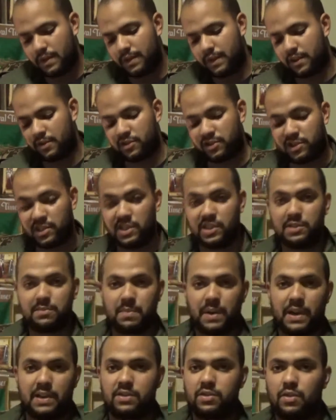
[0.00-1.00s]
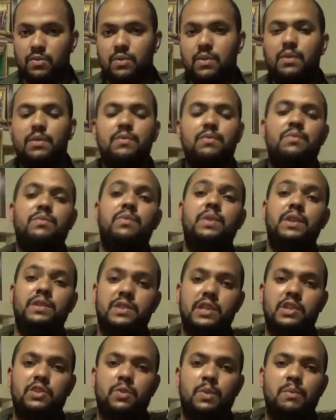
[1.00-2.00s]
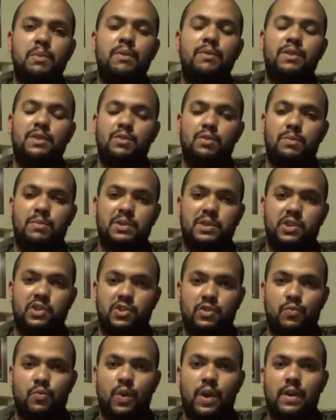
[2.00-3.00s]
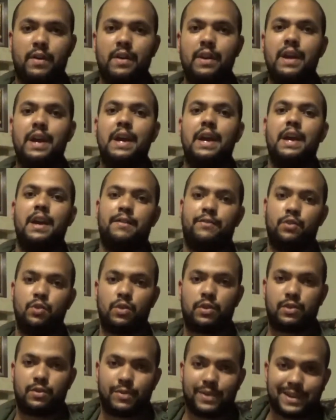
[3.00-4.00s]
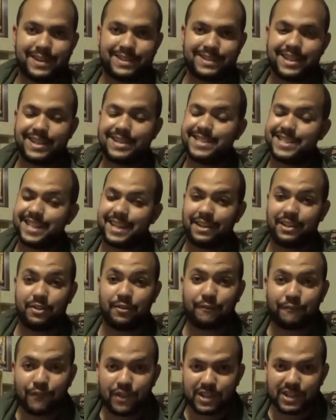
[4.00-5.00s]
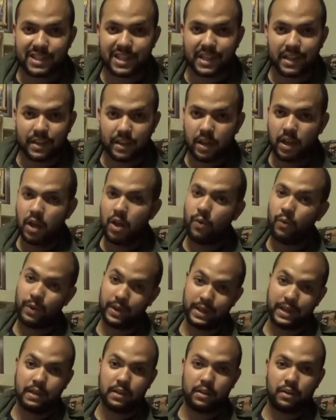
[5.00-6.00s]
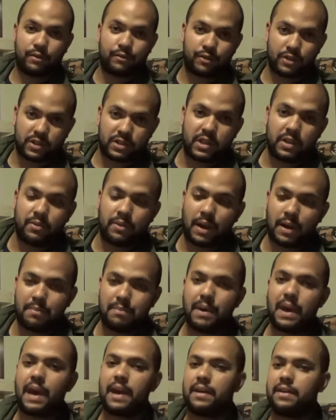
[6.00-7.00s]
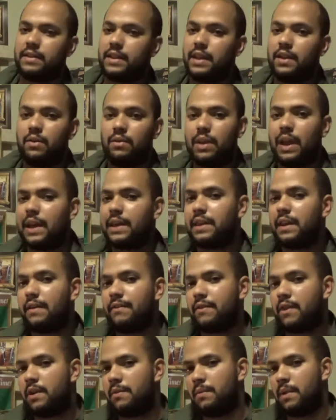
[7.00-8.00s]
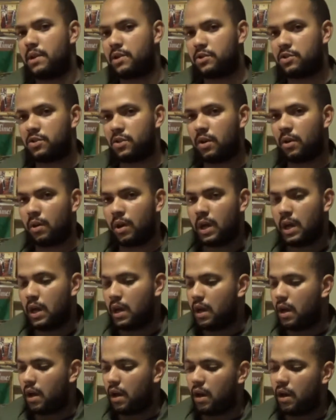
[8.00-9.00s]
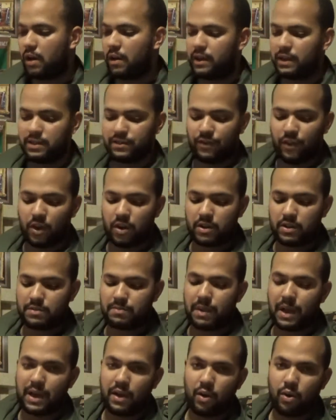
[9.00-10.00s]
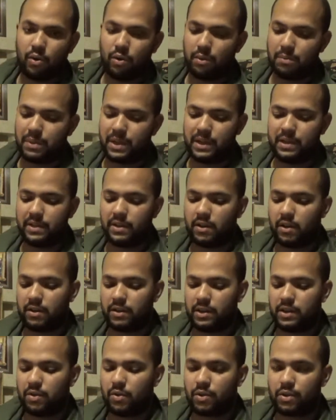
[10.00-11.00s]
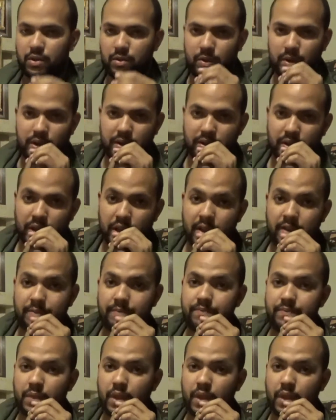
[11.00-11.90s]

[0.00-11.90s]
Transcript: sea space, or we essentially moved into a position where if North Korea decides to get a little frisky, we can get a little frisky right back, and they don't like that very much. So as far as my whole opinion on the North Korea thing,